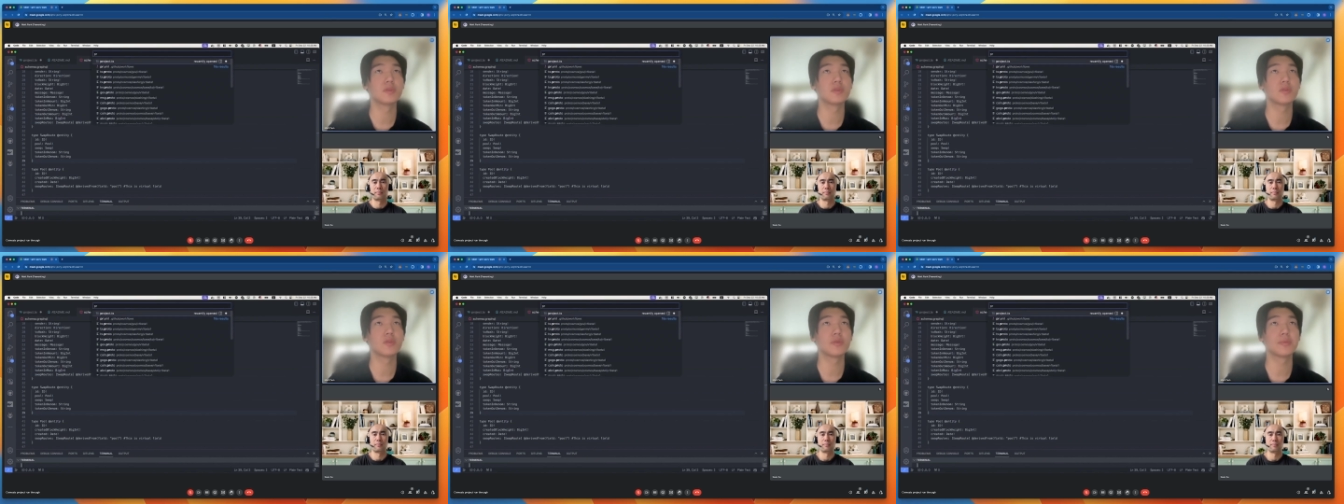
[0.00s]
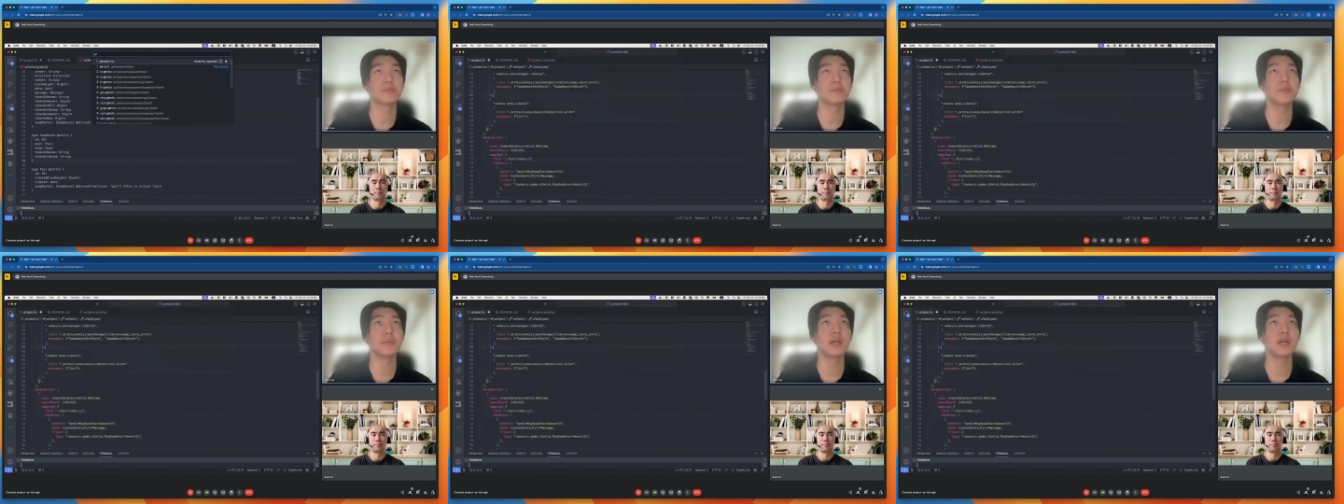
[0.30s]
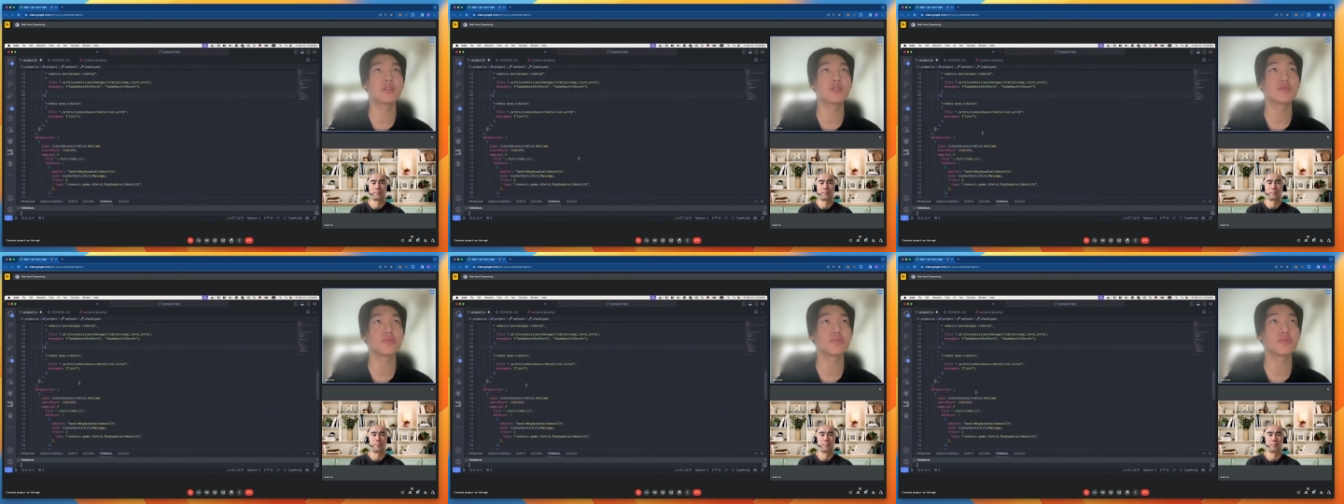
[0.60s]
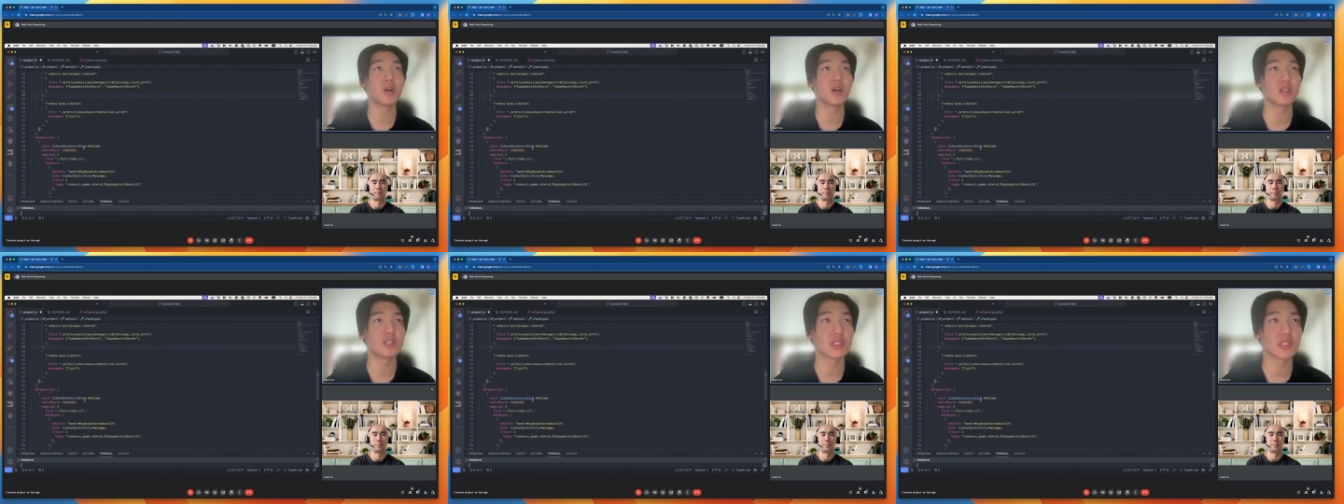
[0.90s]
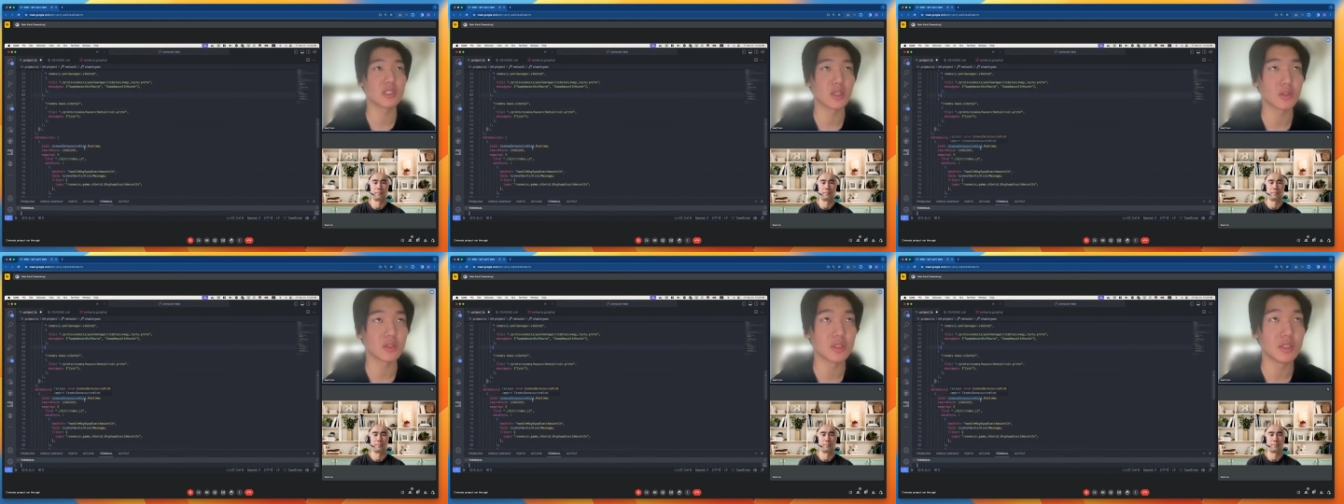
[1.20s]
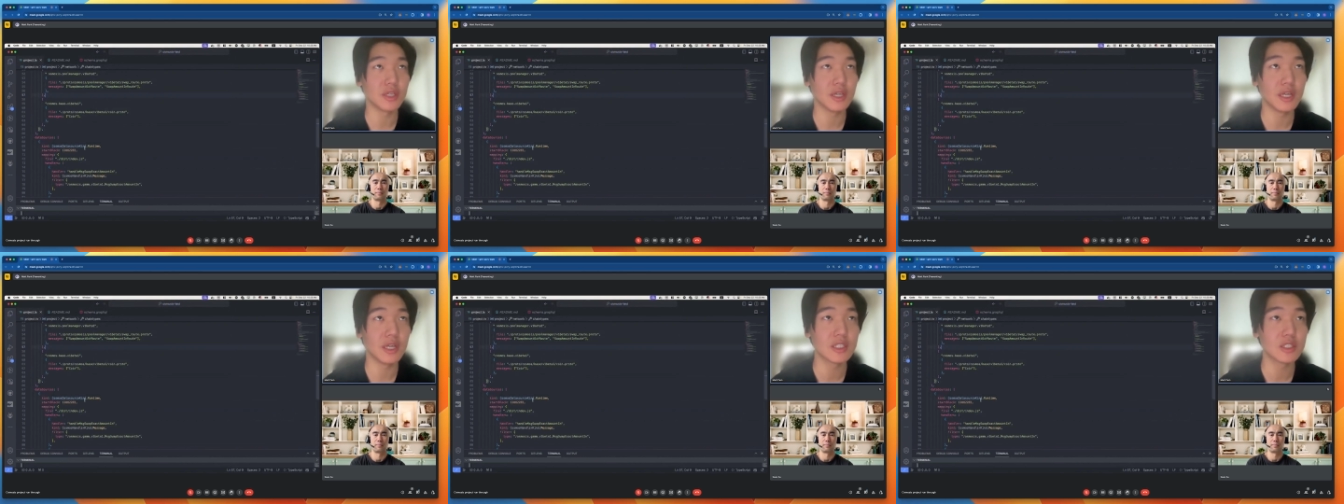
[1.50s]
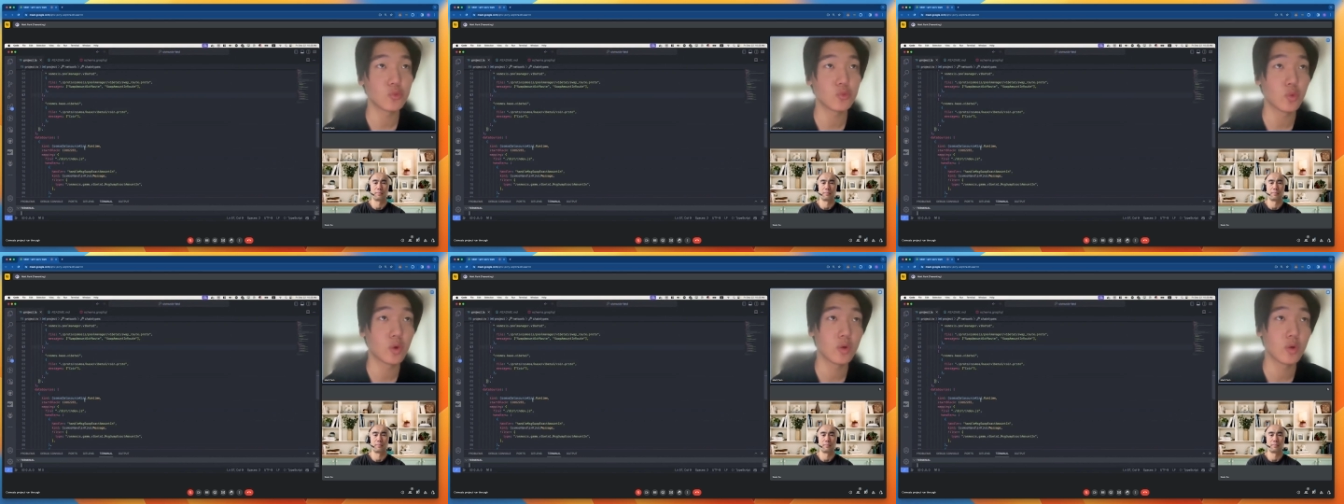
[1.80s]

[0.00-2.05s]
going back to project.ts